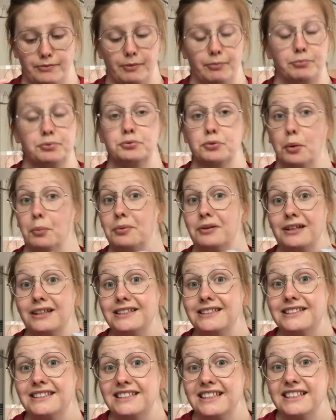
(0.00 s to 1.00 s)
proper
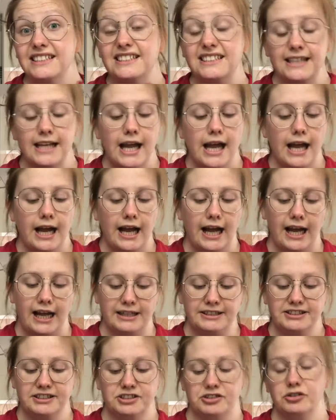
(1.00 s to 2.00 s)
linseeds,
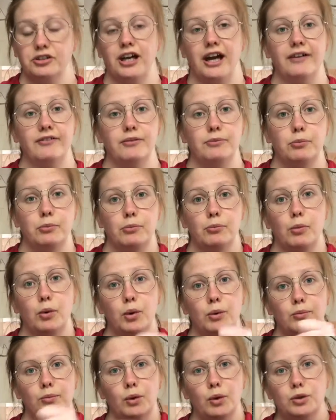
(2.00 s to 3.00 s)
and I don't have a
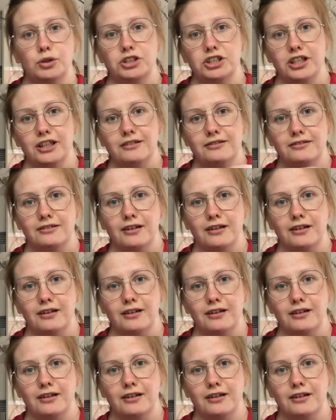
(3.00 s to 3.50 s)
mortar.